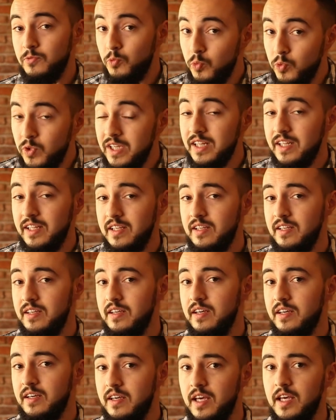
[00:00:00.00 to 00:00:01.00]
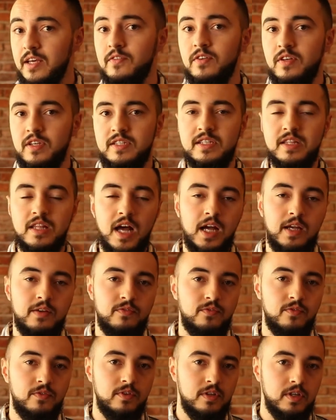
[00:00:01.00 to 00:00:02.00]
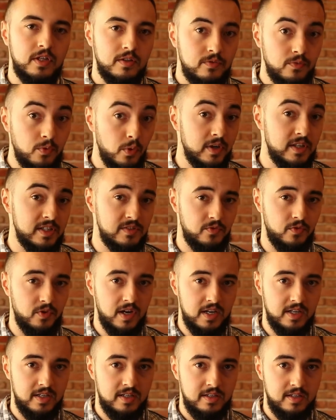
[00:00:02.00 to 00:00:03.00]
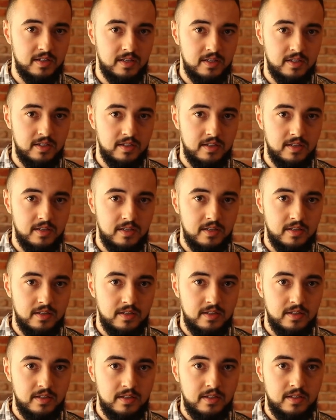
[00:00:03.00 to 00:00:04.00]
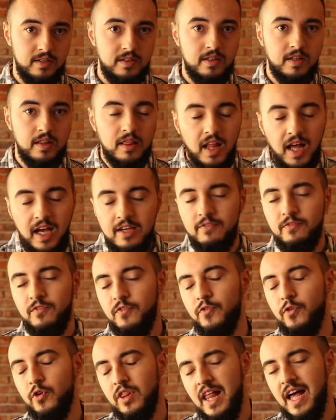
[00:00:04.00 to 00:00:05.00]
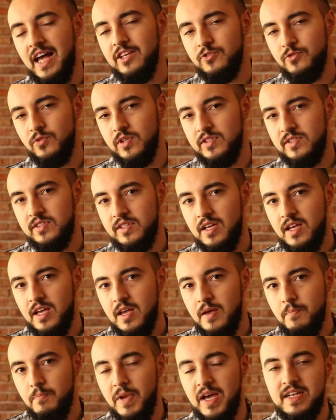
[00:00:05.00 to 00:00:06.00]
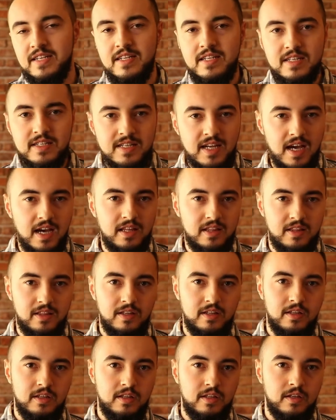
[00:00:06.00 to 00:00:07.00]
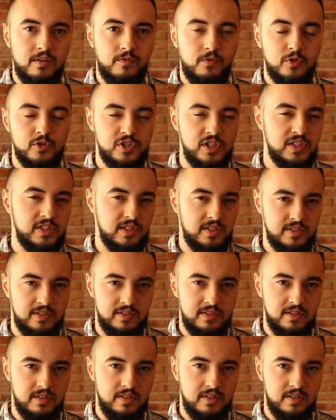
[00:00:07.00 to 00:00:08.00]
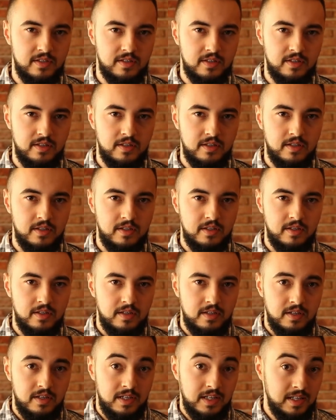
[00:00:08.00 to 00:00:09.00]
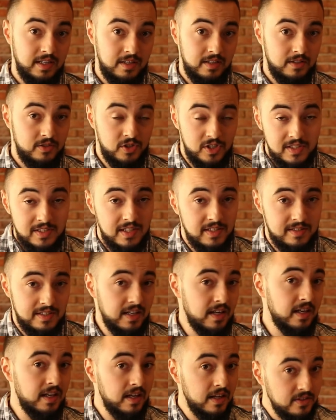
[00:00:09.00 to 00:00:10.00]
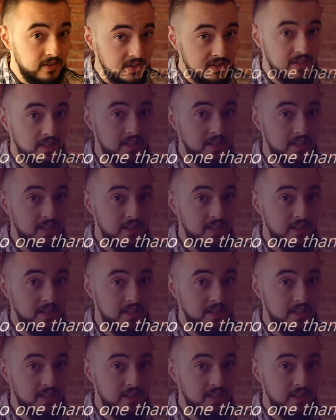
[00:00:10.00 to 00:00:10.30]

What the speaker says: really gave his life for his friend. Life for Lazarus meant death for Jesus. And Jesus said just